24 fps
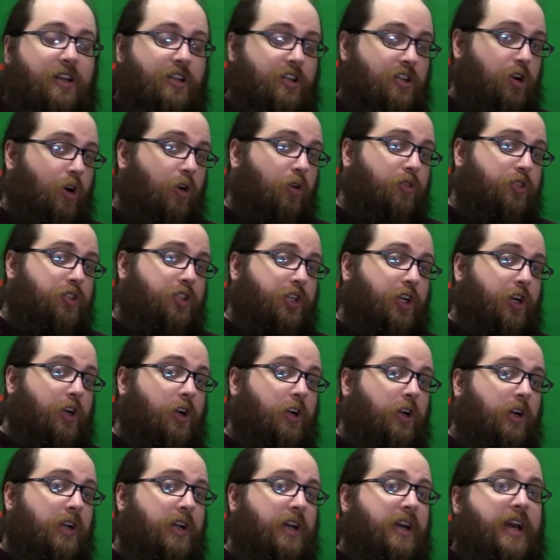
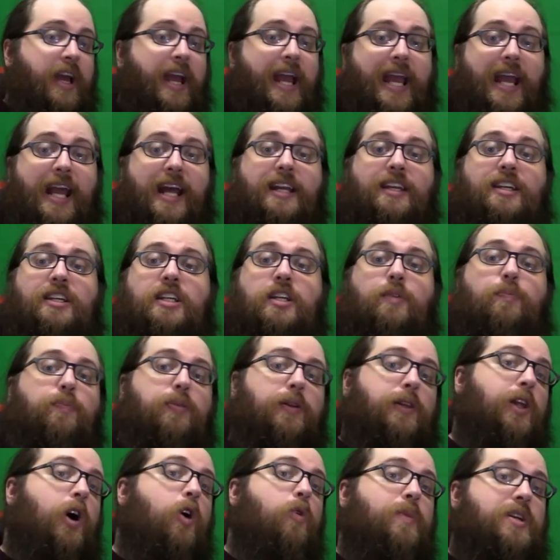culture, and
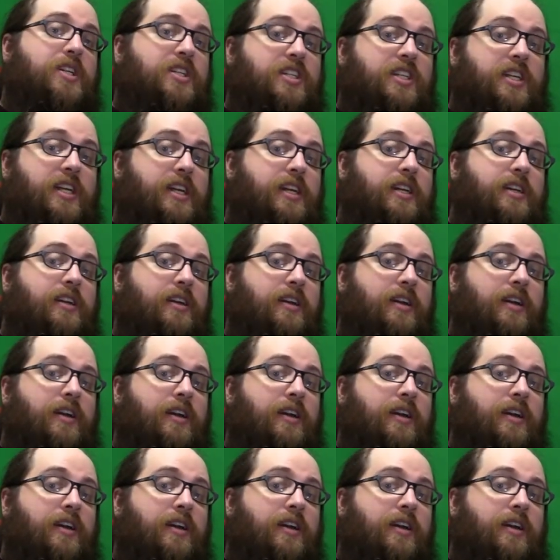diplomacy,